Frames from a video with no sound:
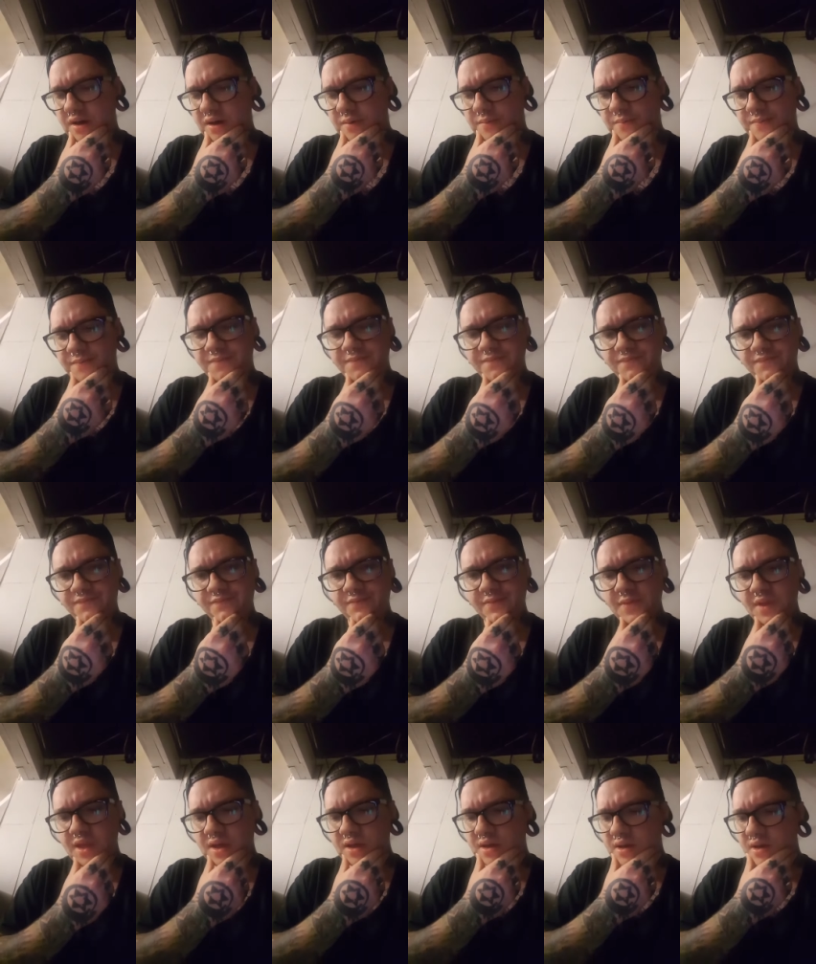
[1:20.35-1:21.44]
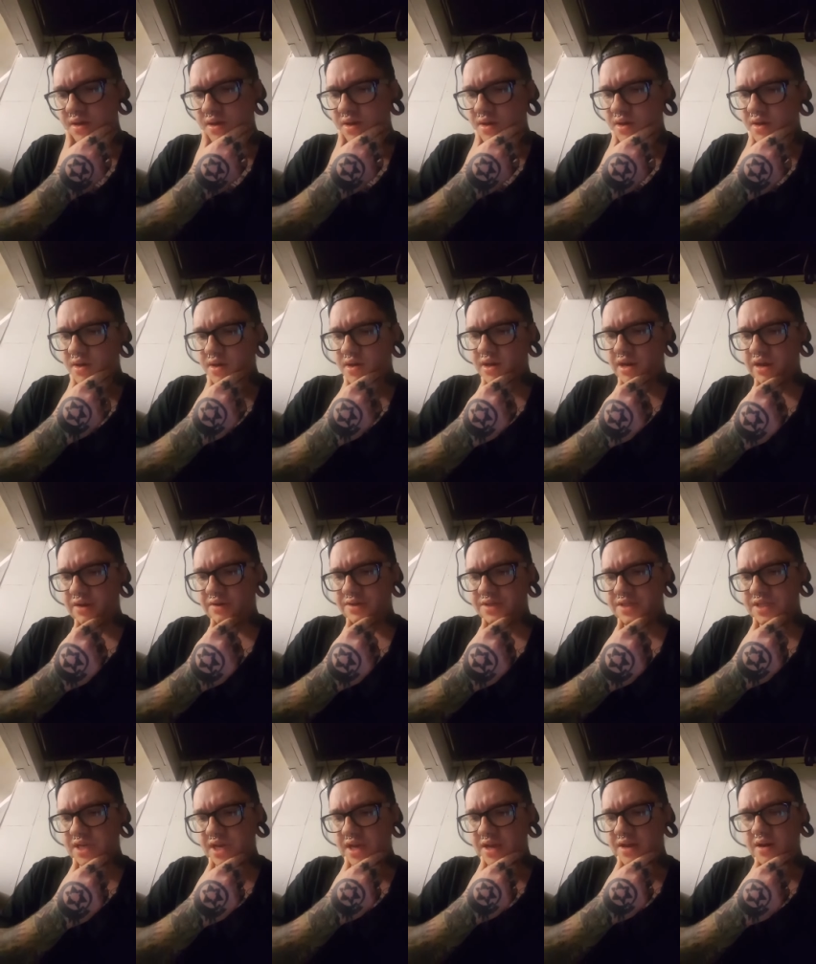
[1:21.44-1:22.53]
Um, now,
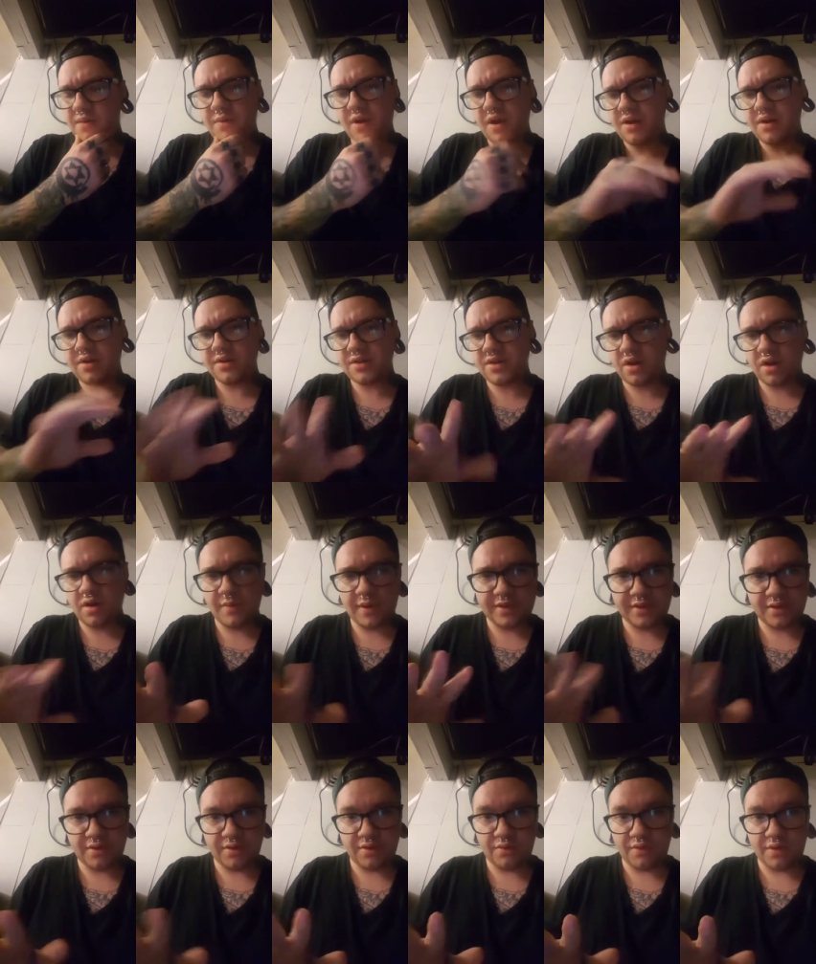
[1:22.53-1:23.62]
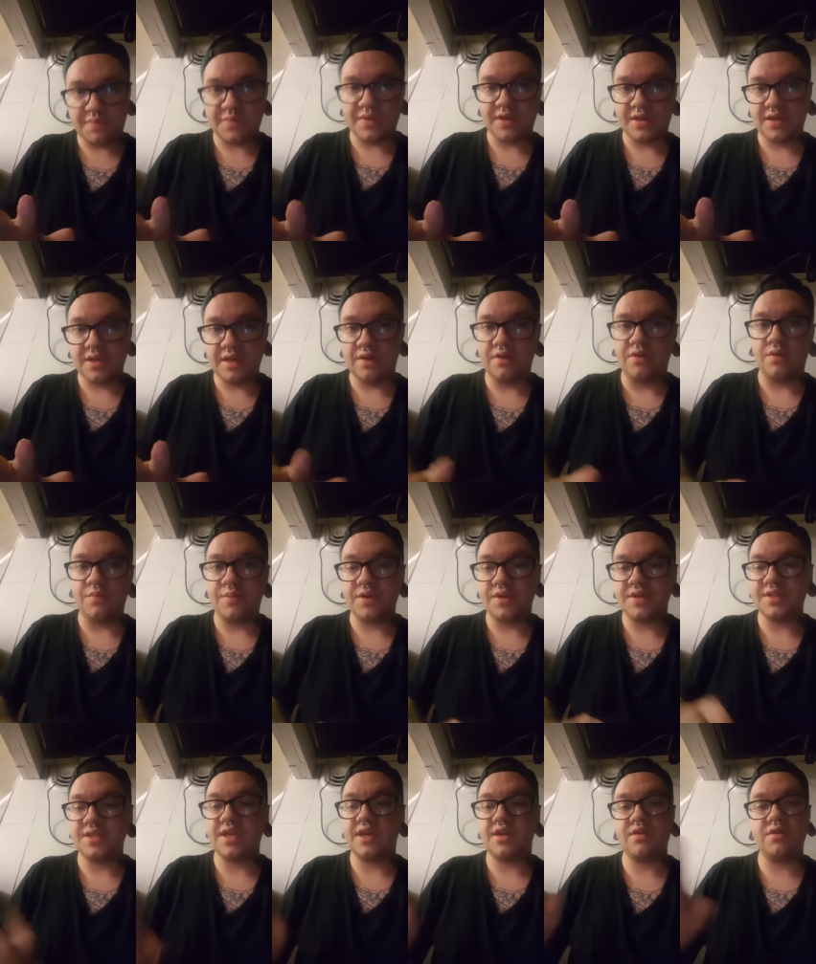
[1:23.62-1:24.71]
aside, I'm not going to talk about their equipment at all
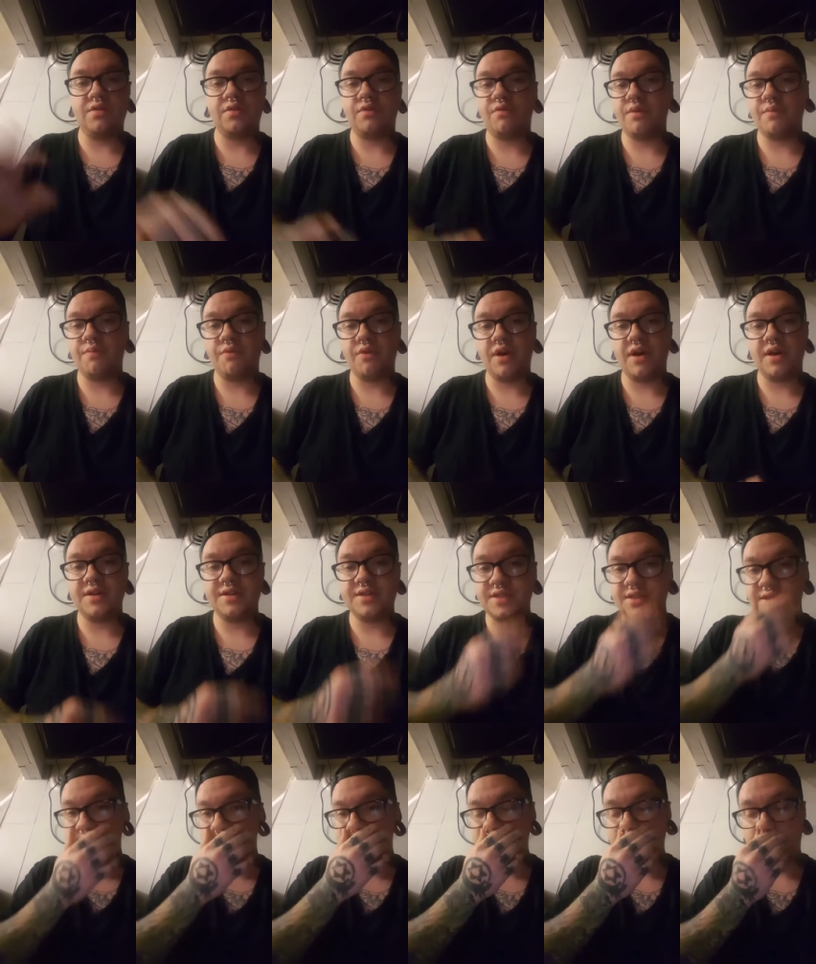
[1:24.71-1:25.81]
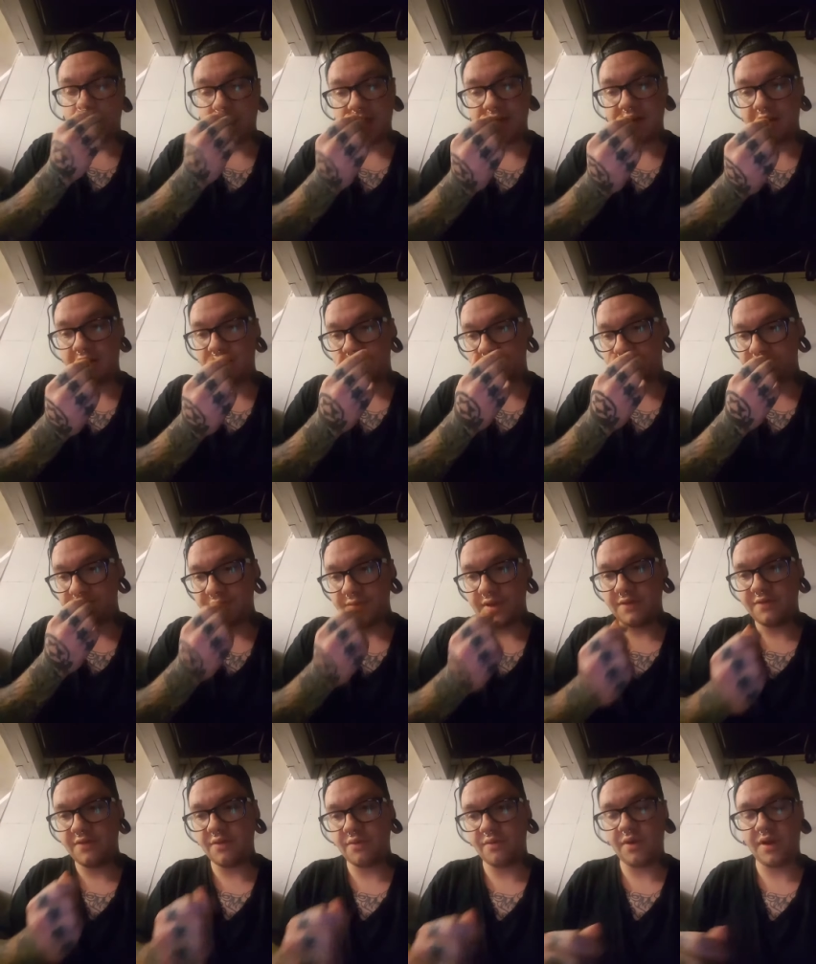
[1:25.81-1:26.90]
because they can all equip rods, and uh,
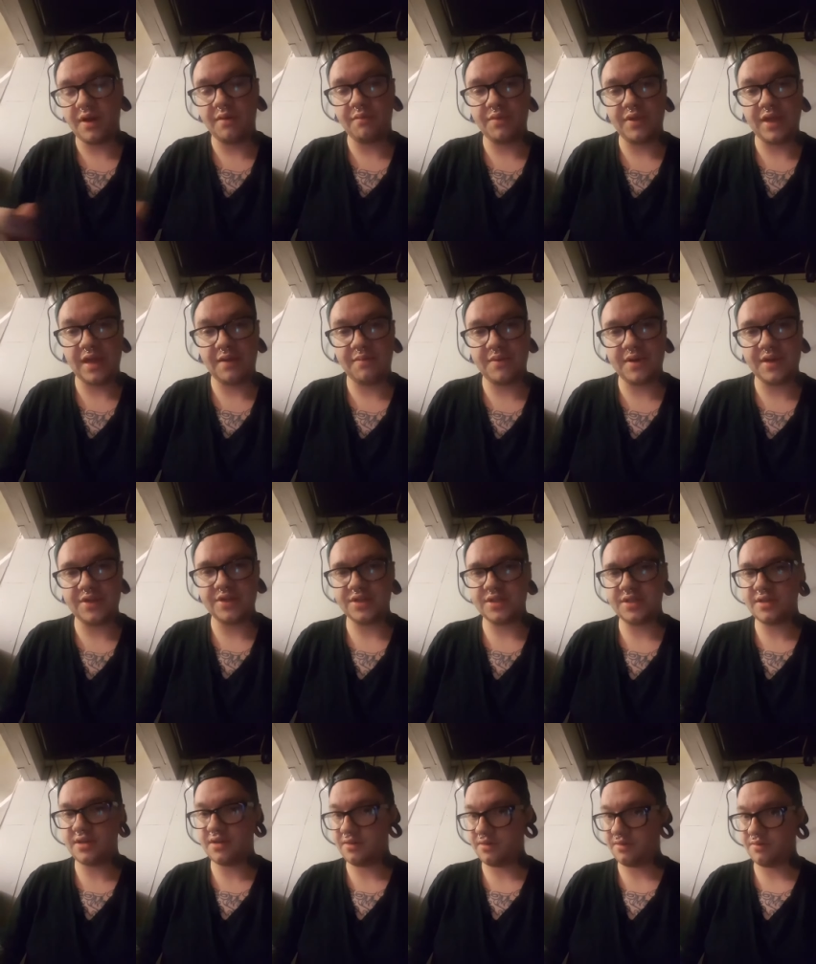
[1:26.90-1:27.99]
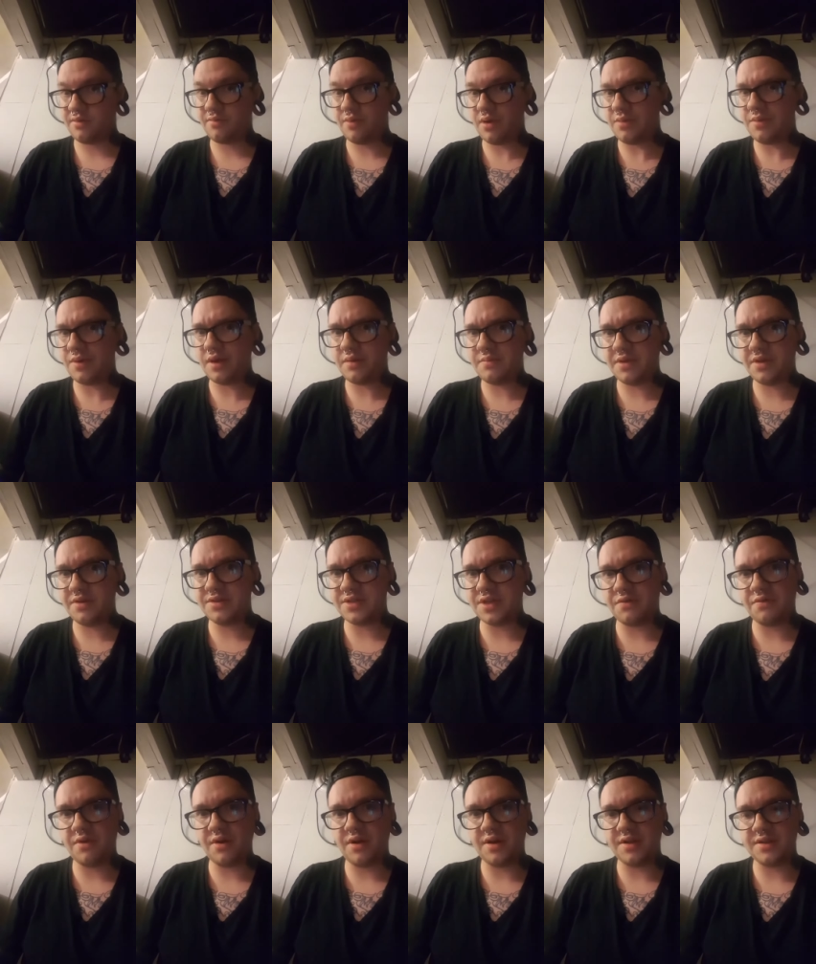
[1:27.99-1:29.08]
if you're running black mages, they're probably going to be
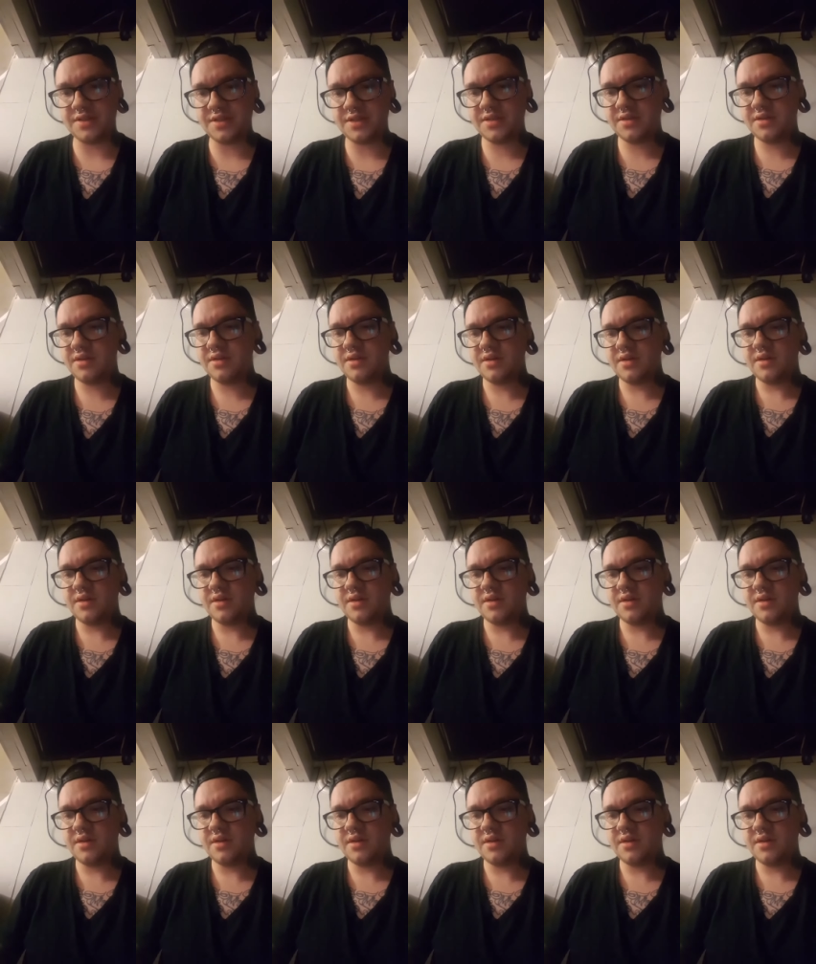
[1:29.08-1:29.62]
using rods